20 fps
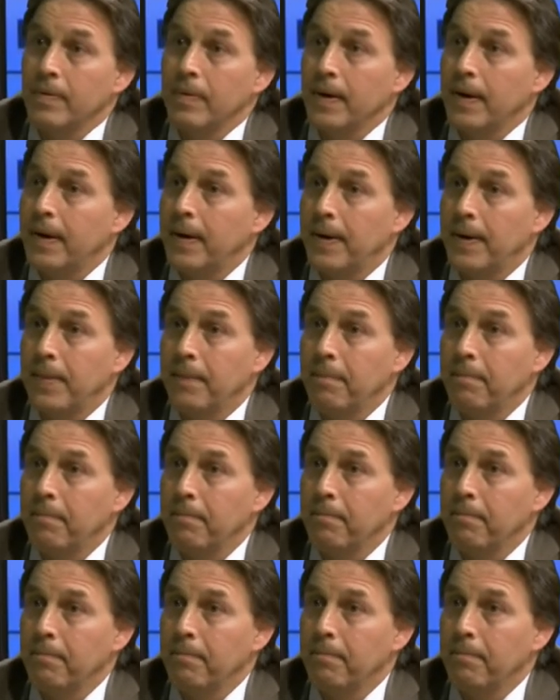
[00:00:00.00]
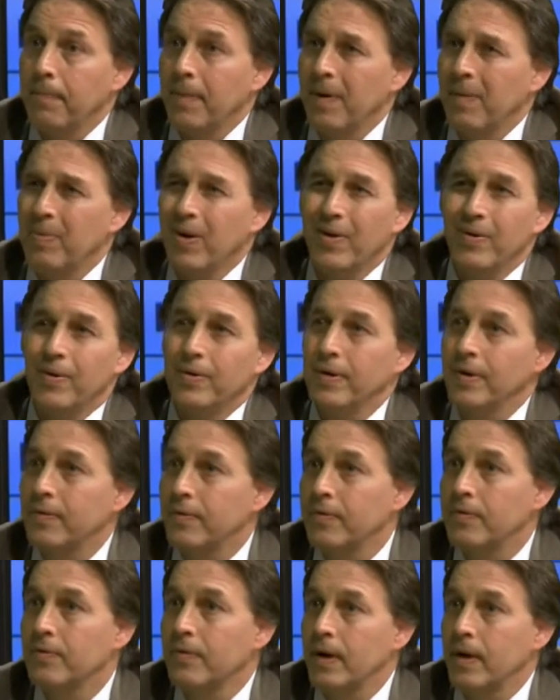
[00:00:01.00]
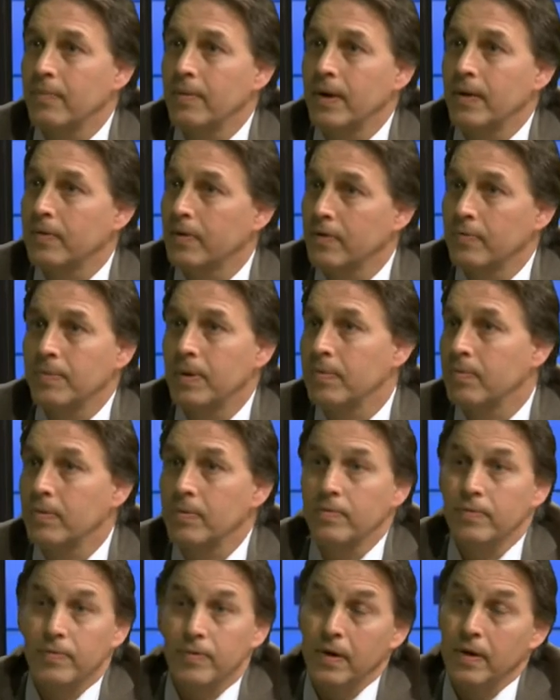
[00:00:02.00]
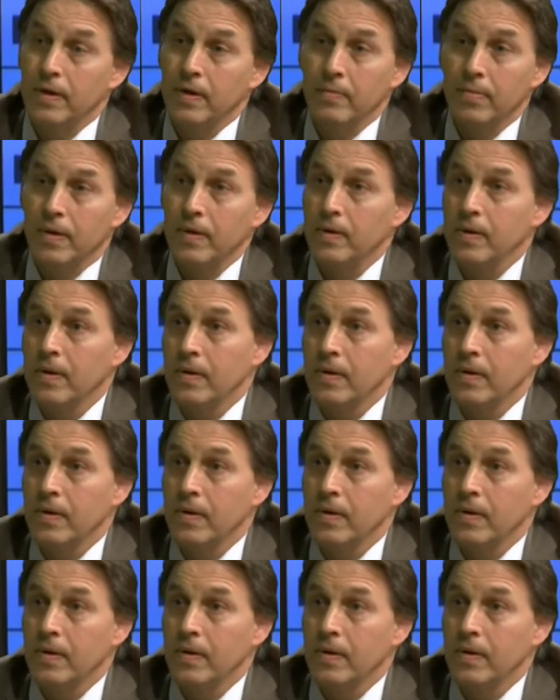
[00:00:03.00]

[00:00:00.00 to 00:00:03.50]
I probably don't need to describe that because people have seen it, but